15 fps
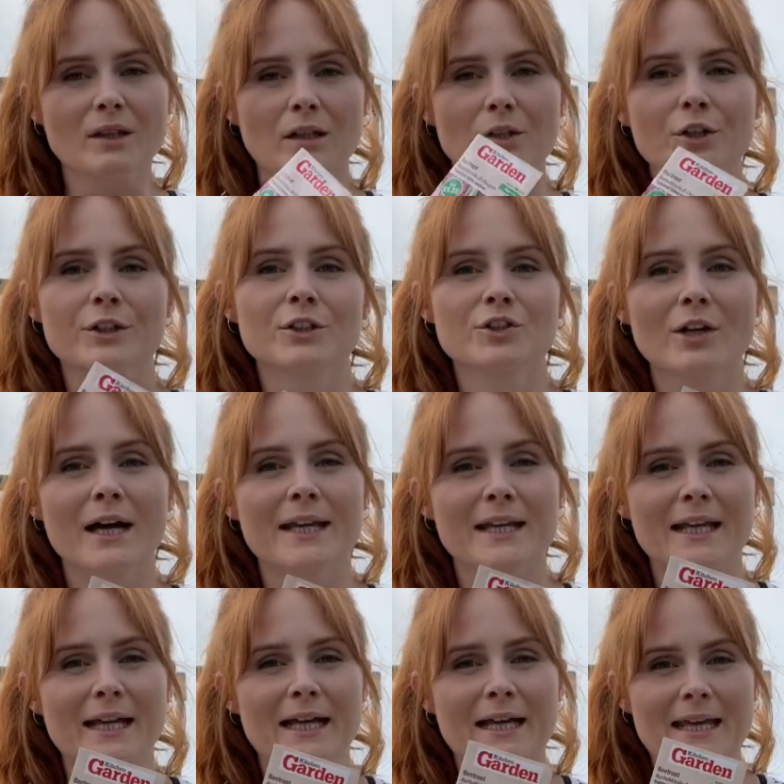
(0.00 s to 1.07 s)
I'm going to try
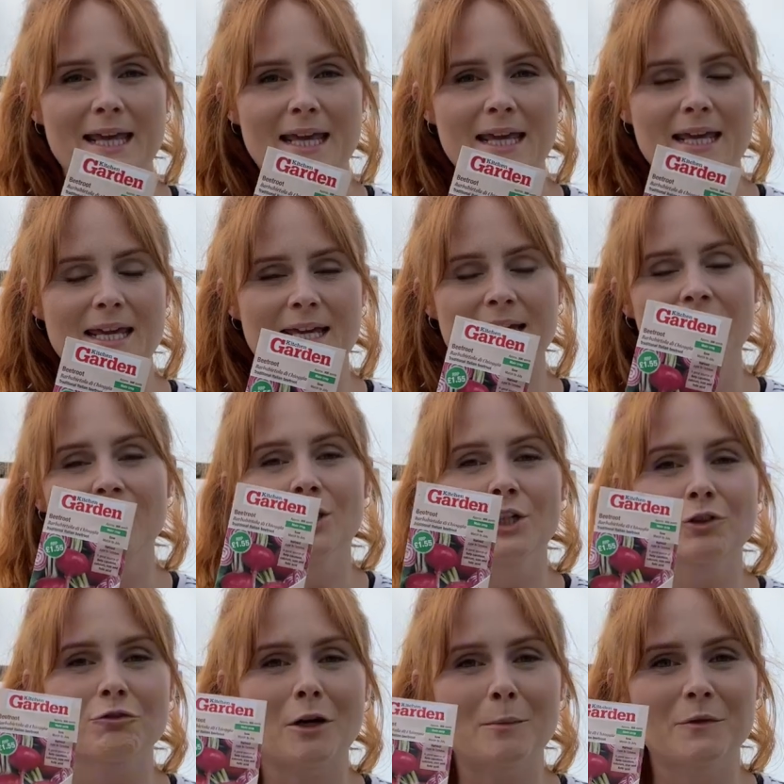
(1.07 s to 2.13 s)
and get a
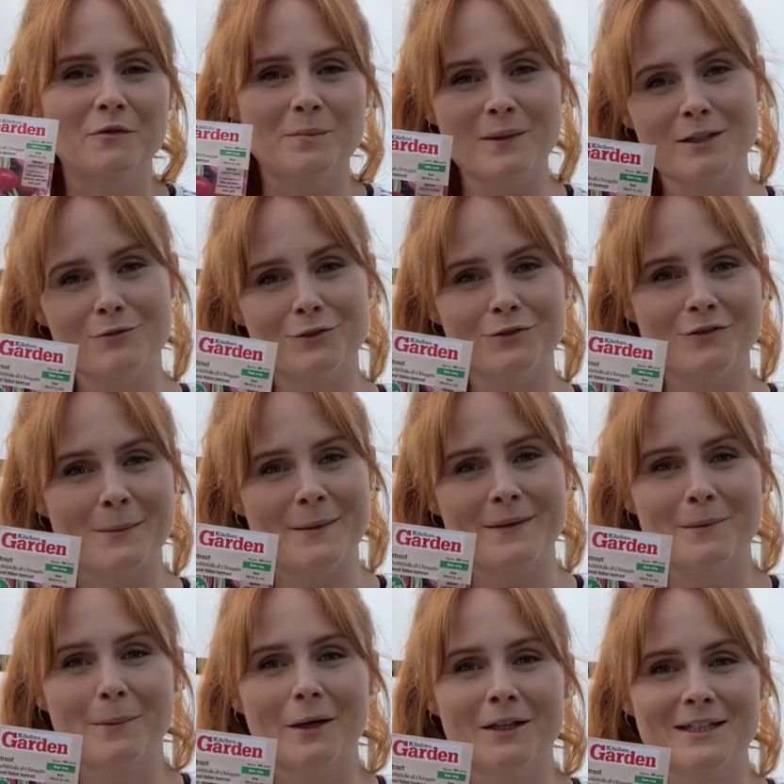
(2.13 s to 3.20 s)
crop of beetroot from in
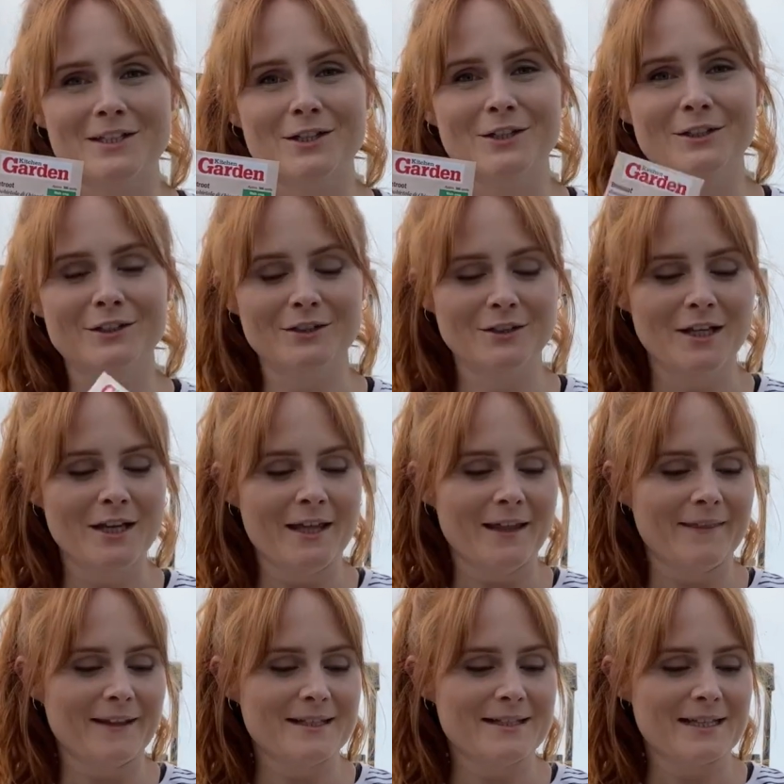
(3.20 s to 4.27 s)
the polytunnel.
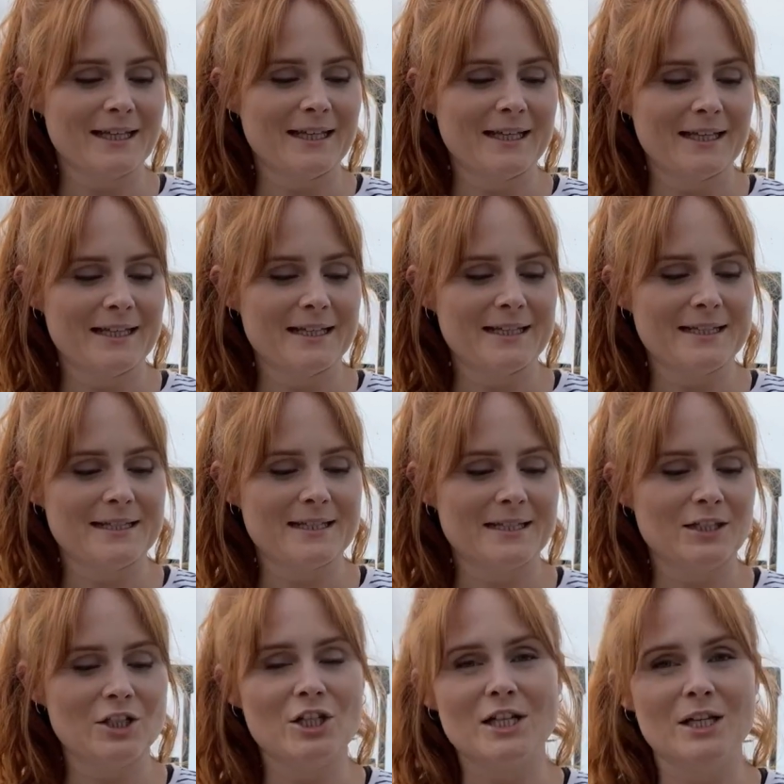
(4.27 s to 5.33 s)
This is
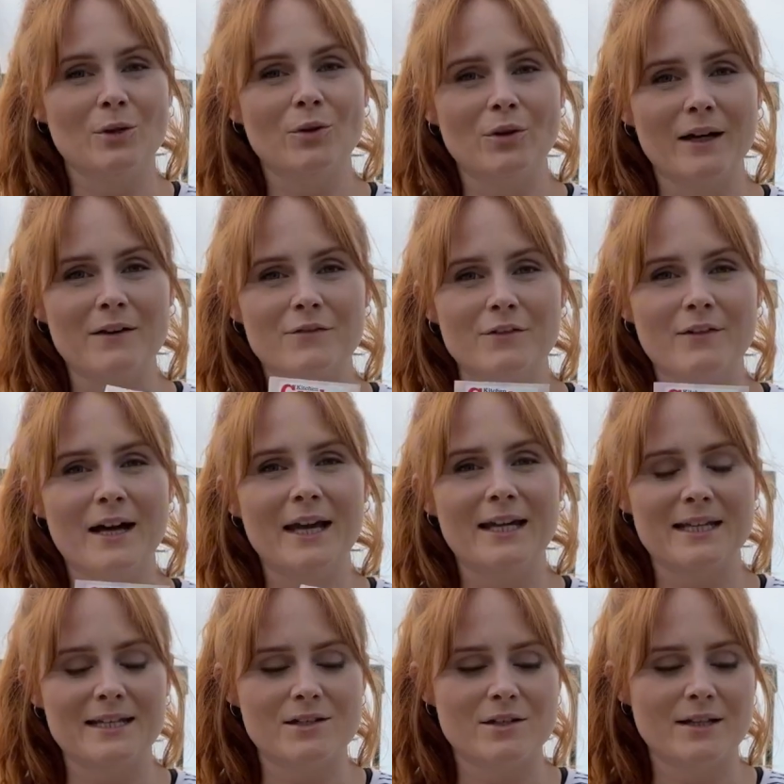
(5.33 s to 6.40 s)
Chioggia
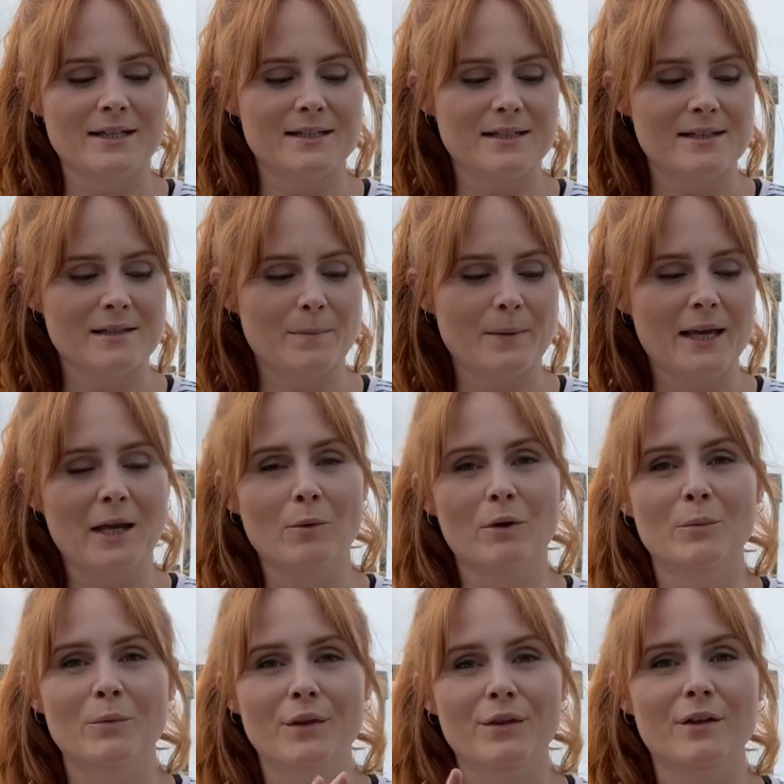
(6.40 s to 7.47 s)
variety, so this is the pink
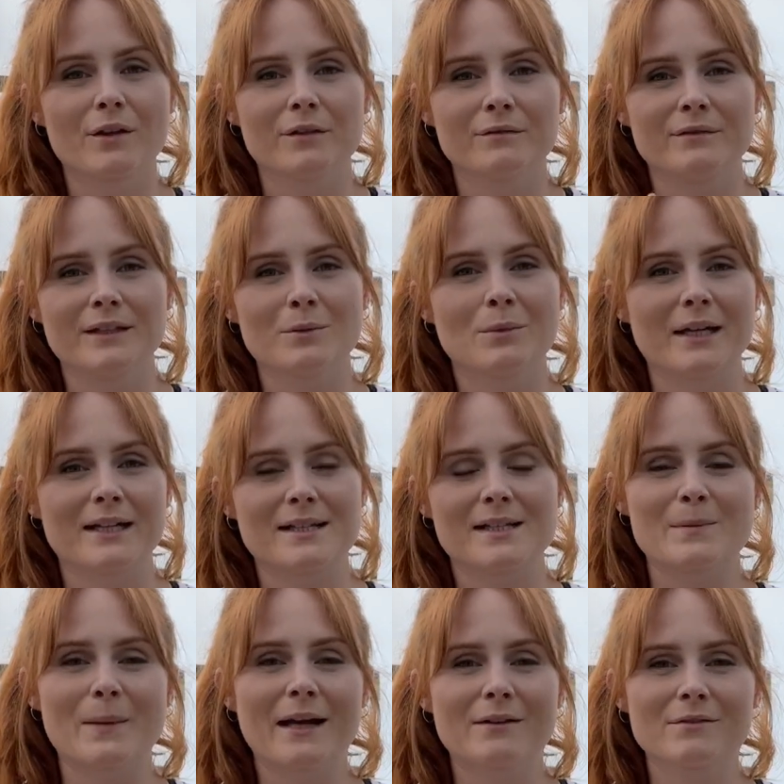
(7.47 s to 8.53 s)
one with the lovely white
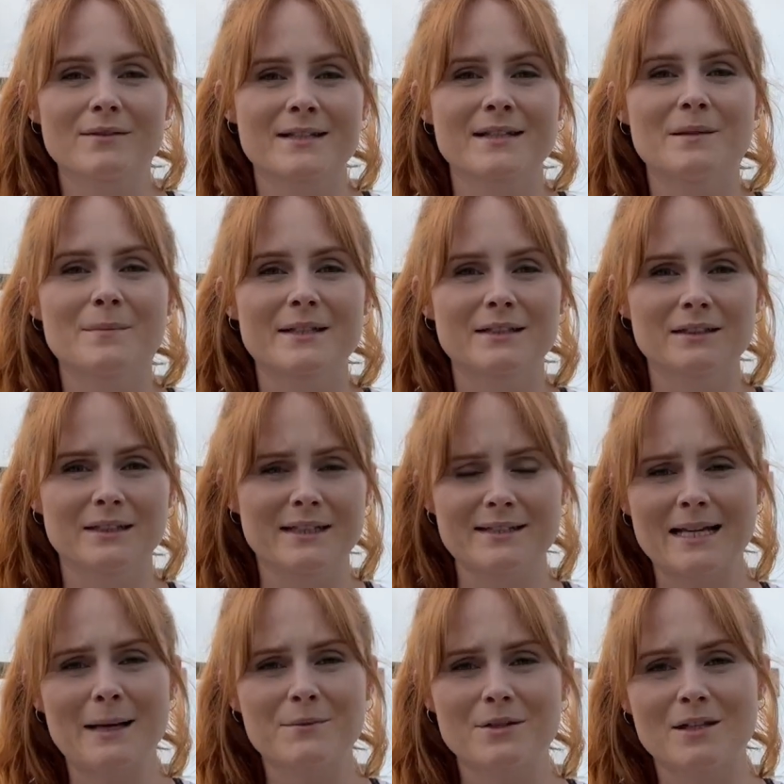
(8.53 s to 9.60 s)
spirals in the middle.
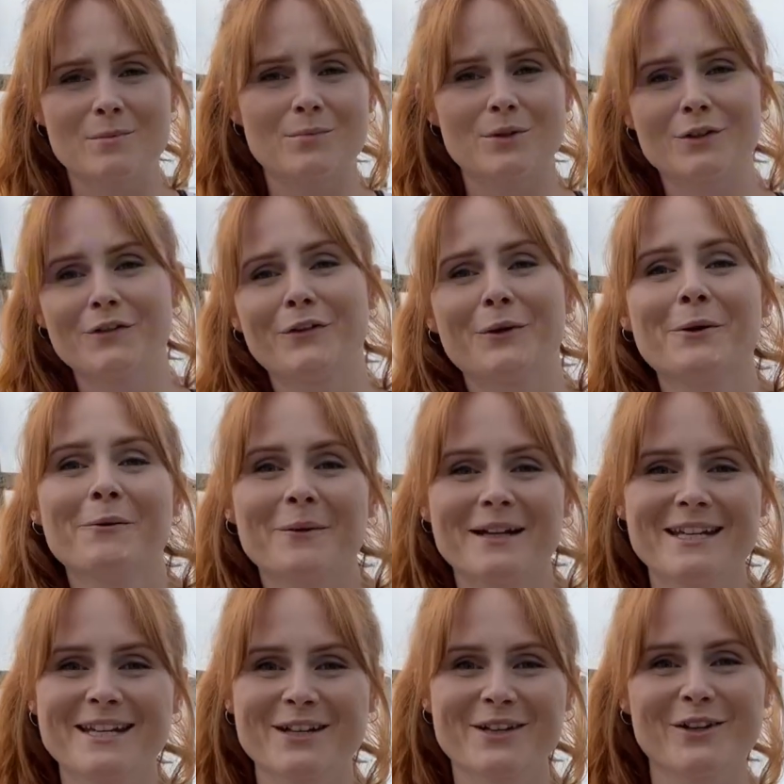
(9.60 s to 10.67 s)
It's absolutely beautiful
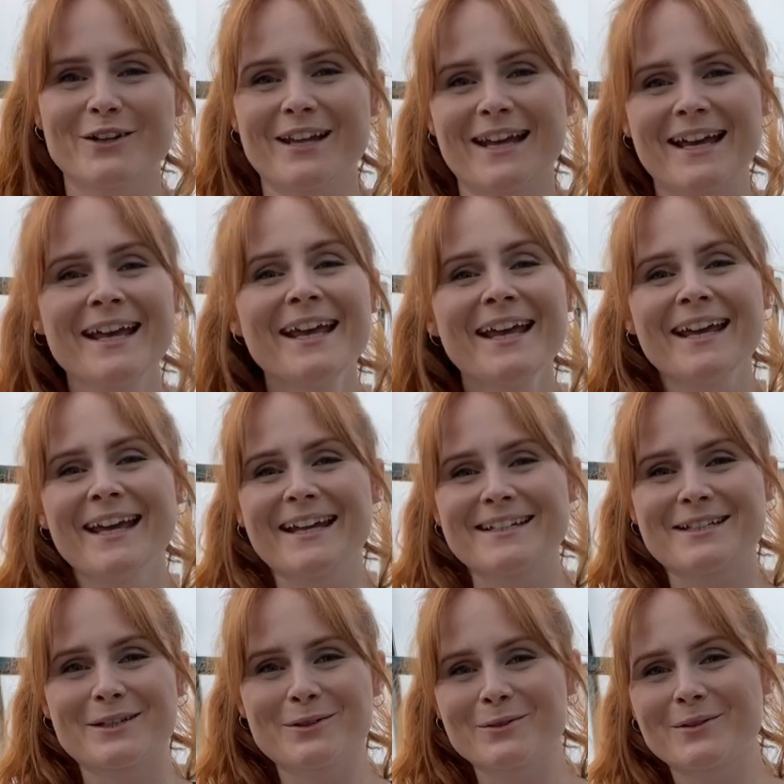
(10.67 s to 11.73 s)
when you cut it
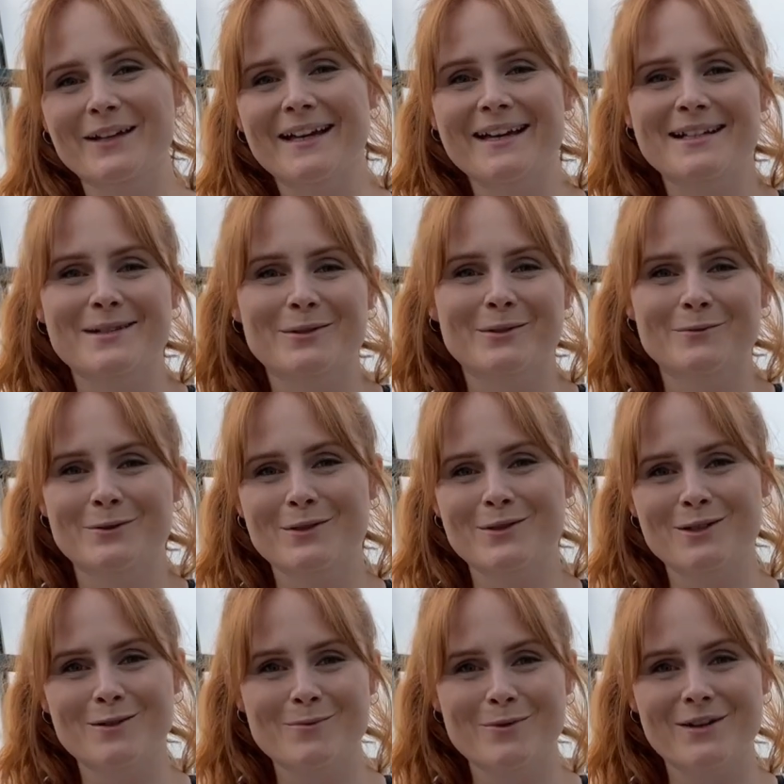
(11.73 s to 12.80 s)
to cook it. It's almost
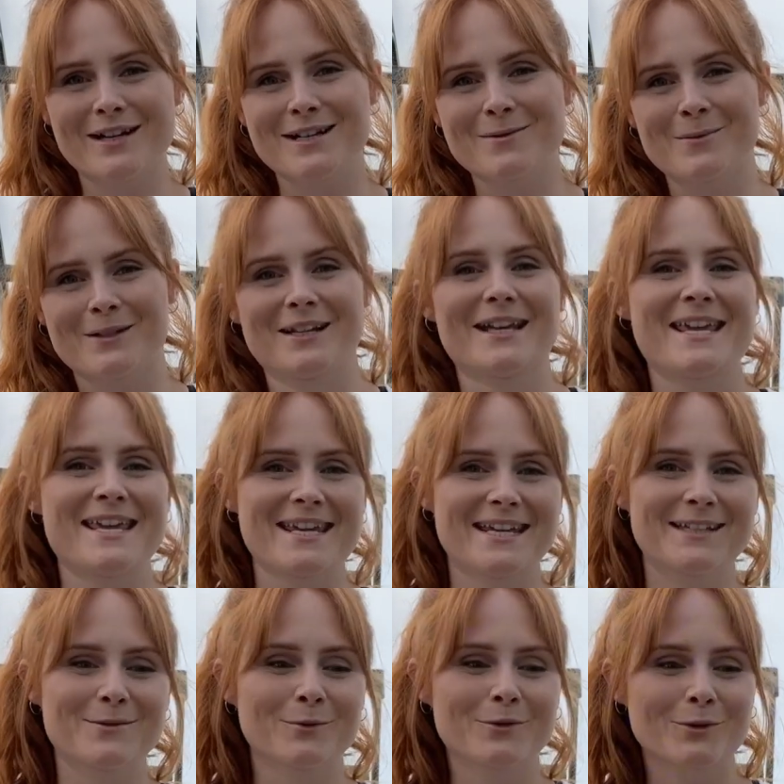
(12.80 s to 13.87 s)
too pretty to want to
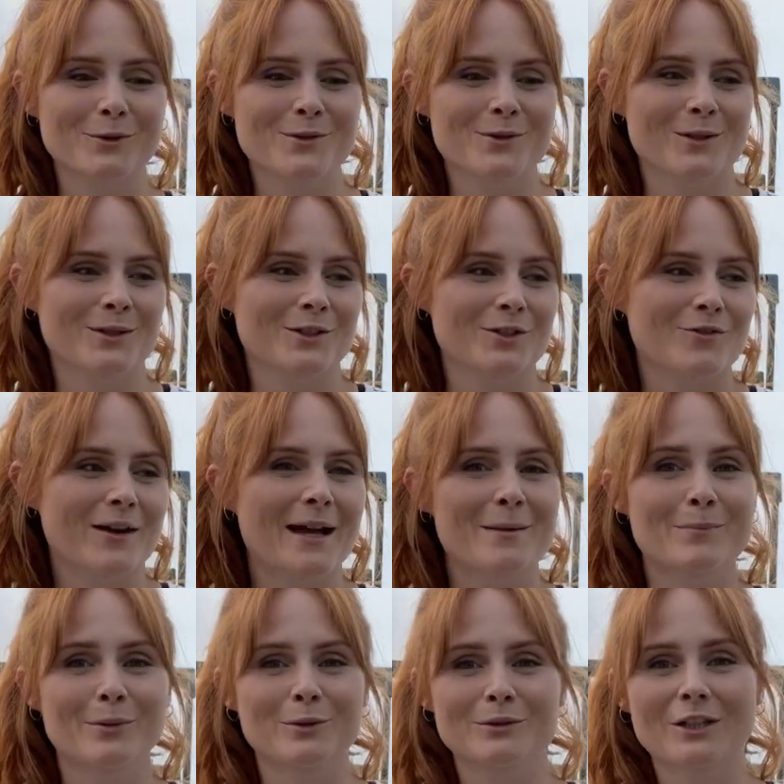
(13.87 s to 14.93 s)
eat. We're also going to try
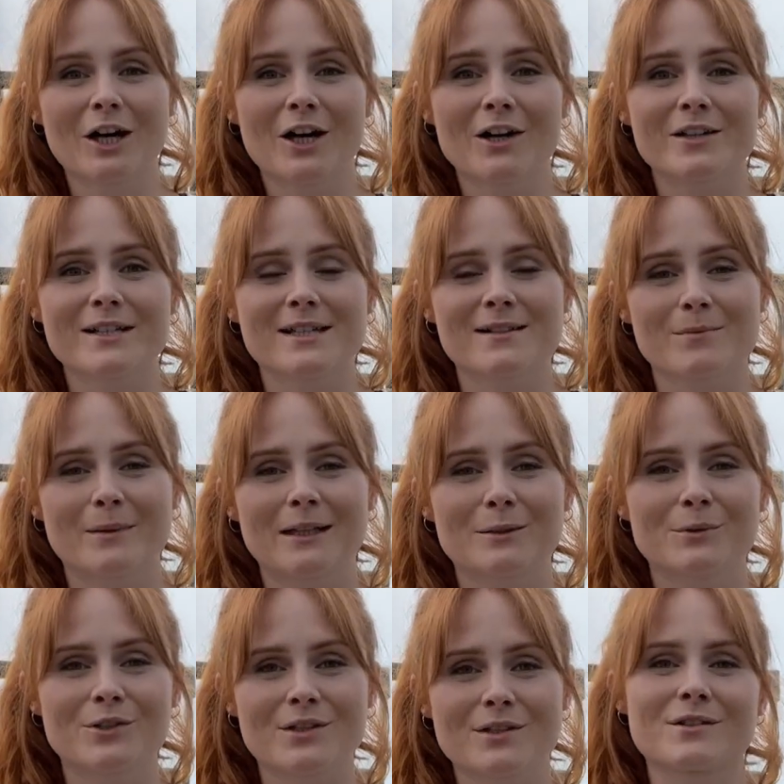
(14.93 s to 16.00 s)
Bolt Hardy as well,
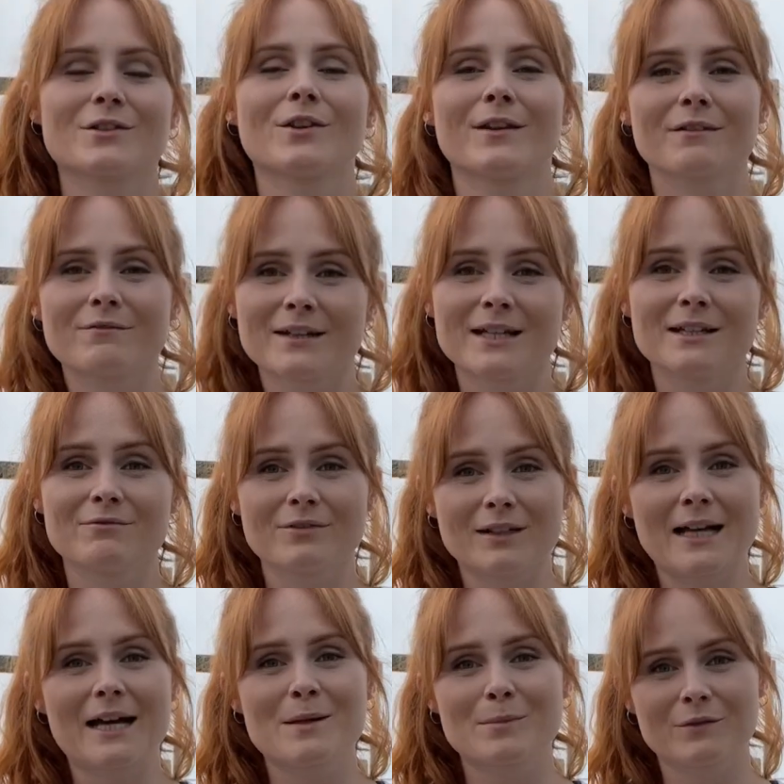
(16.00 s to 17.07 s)
which is another really
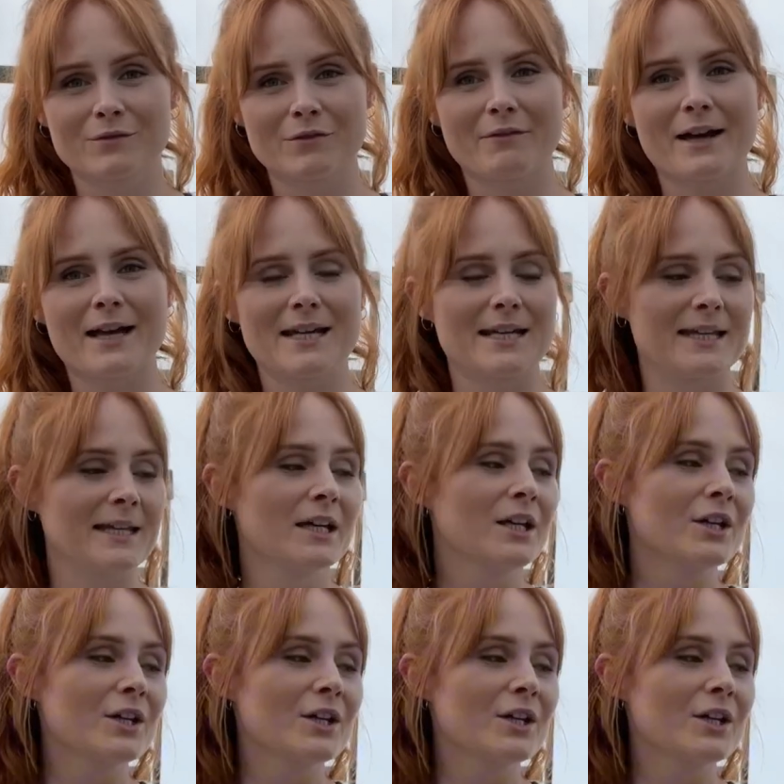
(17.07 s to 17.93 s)
reliable variety.